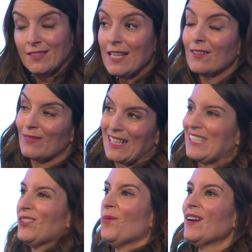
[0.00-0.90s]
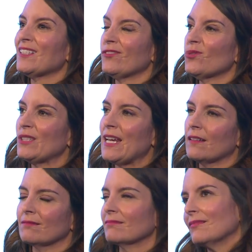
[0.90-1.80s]
because then it's so weird, because if you
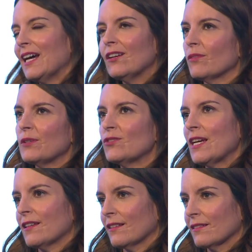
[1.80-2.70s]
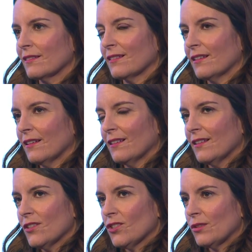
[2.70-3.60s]
take, I don't know, but you take
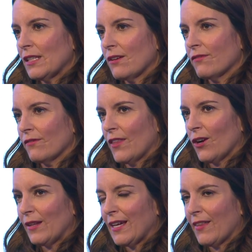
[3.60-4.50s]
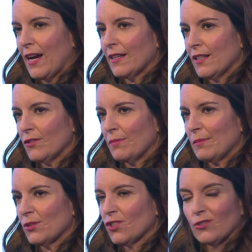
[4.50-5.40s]
shows like that are like that and
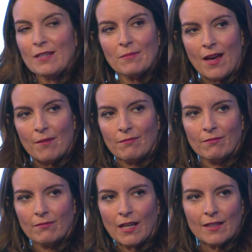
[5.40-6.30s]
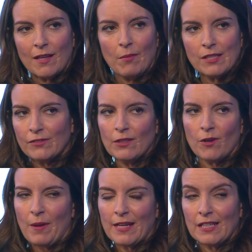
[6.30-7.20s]
people stream them, and they must feel
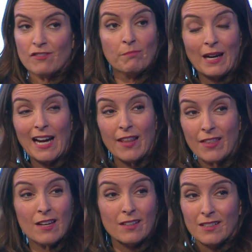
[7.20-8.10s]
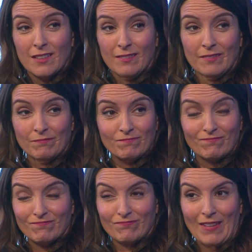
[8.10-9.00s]
repetitive, but I think
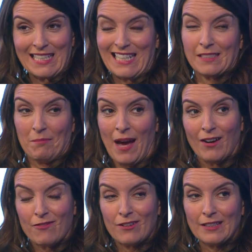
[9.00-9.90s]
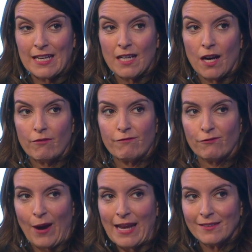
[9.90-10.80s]
it doesn't matter. I feel like
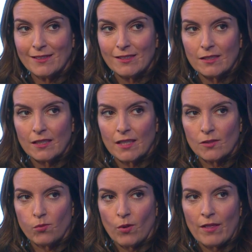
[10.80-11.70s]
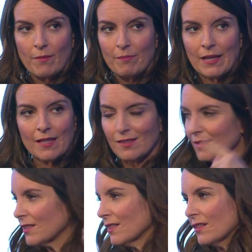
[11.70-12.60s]
Friends is one of the
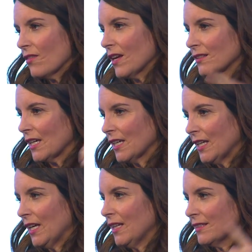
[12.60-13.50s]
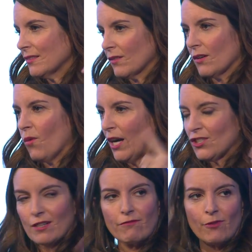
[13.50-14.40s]
biggest things, like kids
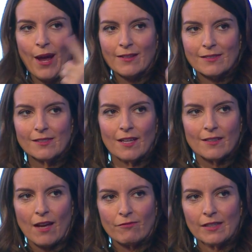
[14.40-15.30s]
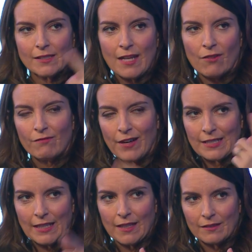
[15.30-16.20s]
watching Friends on Netflix now and
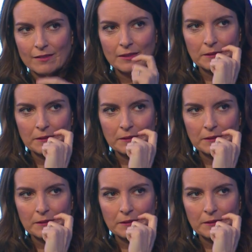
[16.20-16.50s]
finding it, and